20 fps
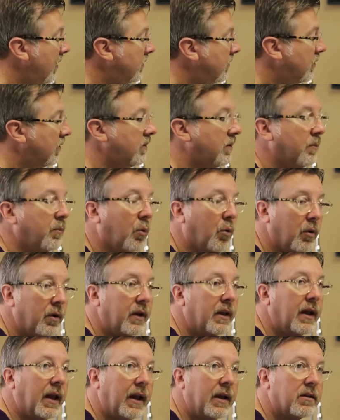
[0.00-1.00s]
So it's
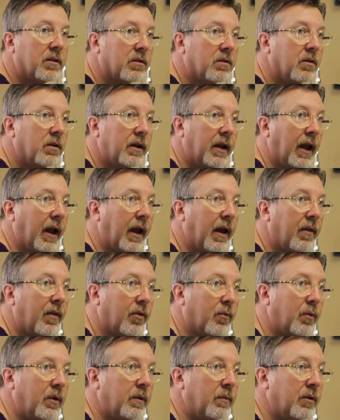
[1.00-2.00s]
important, again, to look at a
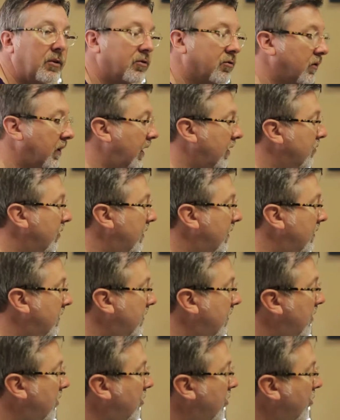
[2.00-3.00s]
three-dimensional x-ray
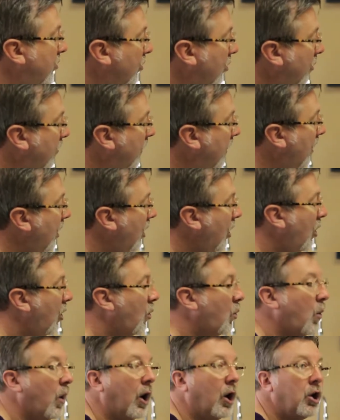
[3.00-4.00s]
to determine
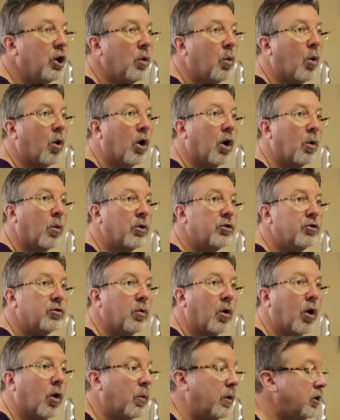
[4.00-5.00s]
where you are and what you are.